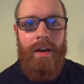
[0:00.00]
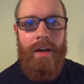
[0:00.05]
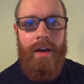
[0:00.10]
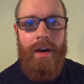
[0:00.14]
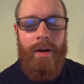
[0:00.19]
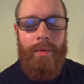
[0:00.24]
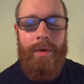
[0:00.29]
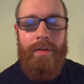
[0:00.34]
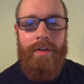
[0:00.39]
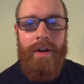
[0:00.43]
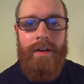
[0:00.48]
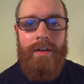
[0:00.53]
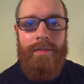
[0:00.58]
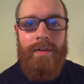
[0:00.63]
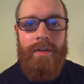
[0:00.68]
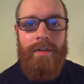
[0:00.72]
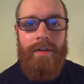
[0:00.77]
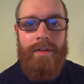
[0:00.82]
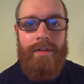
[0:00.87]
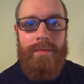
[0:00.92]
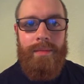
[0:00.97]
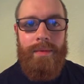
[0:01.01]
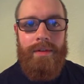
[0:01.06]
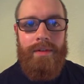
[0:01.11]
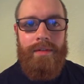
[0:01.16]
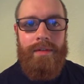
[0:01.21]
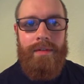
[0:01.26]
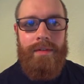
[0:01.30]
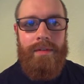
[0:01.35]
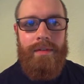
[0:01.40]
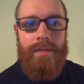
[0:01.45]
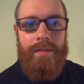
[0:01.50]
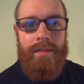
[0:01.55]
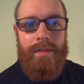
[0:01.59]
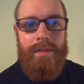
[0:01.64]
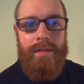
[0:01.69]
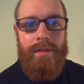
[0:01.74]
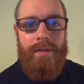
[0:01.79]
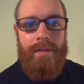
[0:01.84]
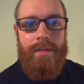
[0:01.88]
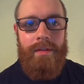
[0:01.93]
are we ready for Christmas?
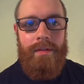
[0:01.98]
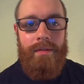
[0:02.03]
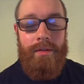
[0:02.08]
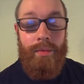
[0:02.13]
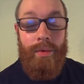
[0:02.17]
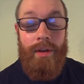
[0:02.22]
Do